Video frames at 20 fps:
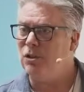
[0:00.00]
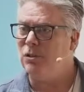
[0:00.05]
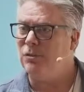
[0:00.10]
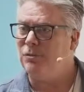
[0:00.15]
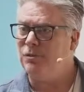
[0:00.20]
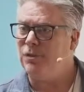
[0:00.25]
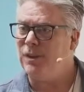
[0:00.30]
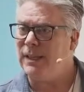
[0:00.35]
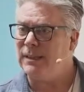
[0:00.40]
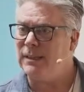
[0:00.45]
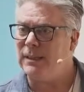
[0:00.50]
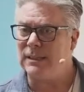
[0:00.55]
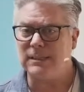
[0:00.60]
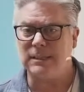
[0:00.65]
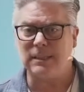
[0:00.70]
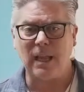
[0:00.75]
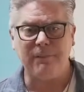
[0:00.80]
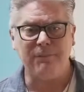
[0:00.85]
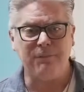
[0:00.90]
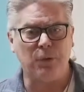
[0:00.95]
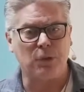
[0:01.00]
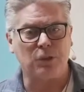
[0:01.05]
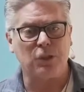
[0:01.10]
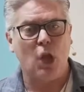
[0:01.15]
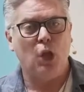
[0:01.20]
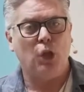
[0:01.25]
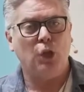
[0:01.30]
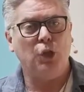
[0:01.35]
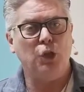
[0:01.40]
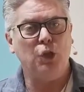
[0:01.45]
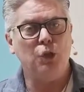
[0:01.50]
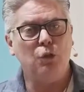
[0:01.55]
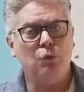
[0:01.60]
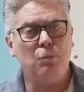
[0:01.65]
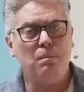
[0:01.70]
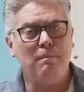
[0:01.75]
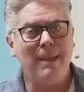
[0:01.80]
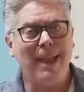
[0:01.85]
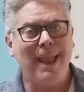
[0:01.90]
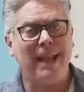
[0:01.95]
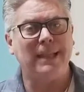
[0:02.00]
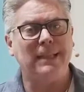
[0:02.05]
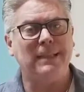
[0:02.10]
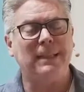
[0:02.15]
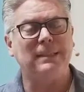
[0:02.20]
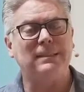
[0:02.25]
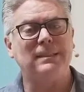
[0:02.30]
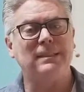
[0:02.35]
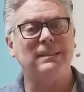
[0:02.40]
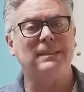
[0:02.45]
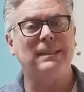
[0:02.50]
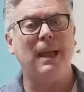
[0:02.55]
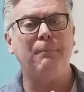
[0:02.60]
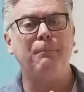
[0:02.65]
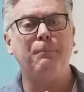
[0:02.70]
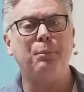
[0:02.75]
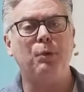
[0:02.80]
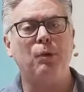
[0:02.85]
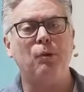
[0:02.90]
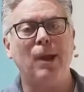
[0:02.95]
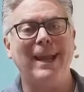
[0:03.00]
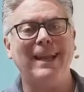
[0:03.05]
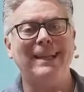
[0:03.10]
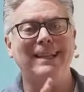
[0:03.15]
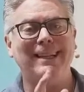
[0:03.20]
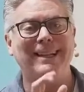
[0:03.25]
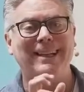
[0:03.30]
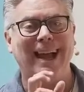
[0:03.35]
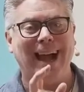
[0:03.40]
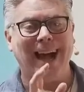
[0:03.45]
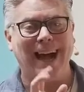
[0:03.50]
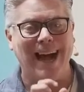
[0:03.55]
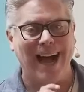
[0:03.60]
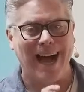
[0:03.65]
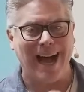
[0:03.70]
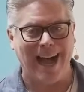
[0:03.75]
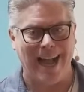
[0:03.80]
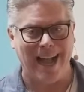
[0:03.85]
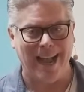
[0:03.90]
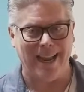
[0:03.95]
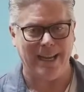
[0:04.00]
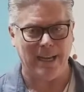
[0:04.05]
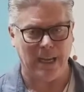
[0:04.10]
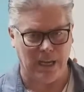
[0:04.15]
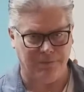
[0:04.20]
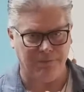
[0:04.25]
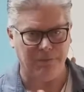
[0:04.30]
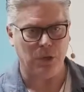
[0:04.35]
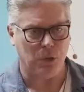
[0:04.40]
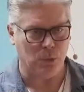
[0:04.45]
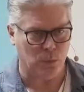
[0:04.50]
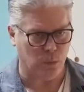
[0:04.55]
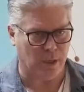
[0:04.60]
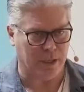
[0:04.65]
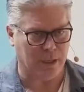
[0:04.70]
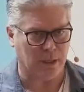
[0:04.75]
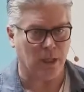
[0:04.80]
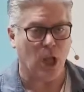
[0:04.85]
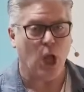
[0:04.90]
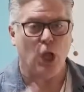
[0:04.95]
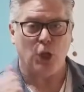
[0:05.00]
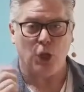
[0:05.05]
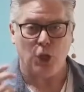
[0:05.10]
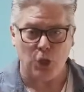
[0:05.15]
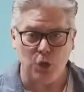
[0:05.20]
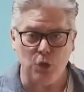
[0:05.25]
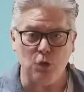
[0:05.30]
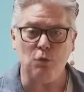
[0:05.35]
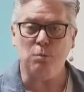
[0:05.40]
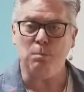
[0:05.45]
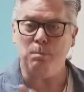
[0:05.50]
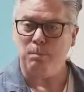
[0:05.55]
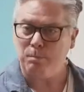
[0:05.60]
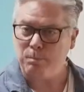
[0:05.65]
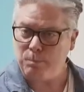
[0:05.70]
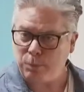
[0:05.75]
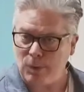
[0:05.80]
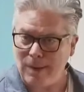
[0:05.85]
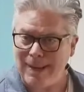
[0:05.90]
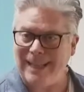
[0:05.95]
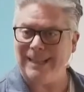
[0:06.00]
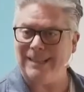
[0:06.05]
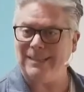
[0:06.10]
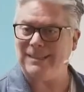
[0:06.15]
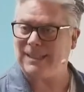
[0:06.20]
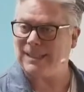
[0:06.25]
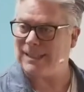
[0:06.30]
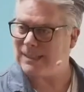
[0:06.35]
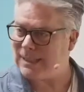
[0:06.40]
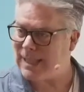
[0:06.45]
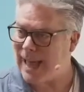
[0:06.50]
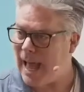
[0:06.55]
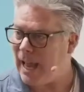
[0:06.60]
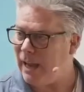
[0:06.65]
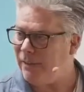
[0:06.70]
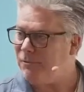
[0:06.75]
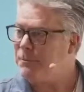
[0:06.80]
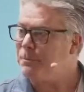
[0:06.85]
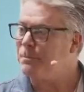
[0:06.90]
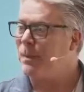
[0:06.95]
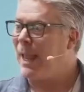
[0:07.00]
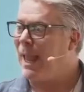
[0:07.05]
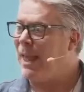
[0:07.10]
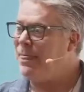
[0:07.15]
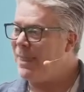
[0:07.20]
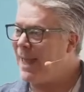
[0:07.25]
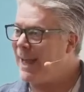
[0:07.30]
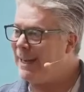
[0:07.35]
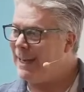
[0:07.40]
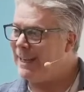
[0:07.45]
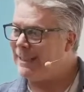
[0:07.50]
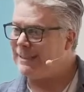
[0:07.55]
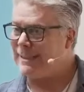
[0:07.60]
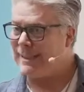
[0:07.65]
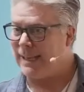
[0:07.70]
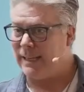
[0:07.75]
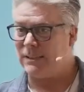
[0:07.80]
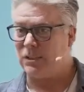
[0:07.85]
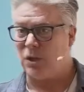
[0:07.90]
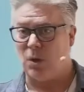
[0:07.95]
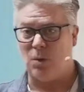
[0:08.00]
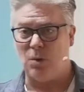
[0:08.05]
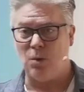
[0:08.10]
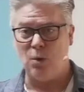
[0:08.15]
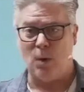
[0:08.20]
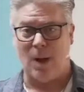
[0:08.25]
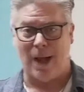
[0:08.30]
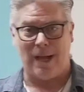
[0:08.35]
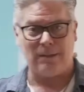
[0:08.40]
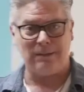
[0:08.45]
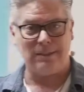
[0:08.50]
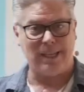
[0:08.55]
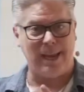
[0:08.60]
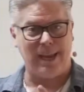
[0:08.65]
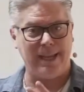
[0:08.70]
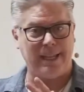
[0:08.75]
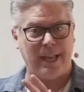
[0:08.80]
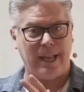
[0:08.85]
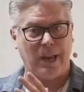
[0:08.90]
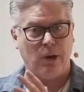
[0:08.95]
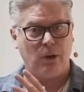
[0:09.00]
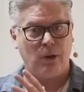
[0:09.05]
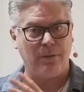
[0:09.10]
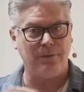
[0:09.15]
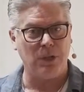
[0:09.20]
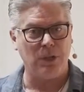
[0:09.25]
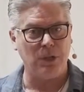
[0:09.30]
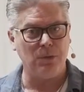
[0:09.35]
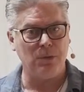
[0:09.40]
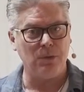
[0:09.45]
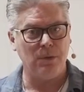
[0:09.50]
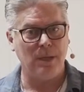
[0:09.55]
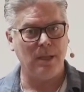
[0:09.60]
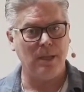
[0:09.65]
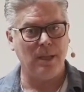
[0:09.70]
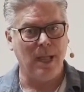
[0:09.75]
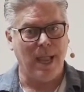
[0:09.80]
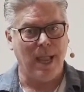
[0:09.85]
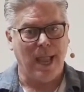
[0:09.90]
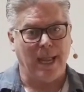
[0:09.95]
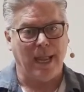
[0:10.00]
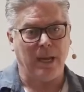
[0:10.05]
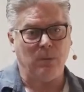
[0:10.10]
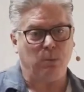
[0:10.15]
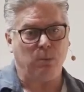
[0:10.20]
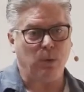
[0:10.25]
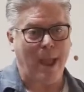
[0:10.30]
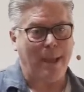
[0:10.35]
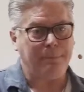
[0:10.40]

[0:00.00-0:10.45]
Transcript: You feed this life force. You make the separated I, if you will, you bring it to life. And then it says, oh, I'll take care of you. And it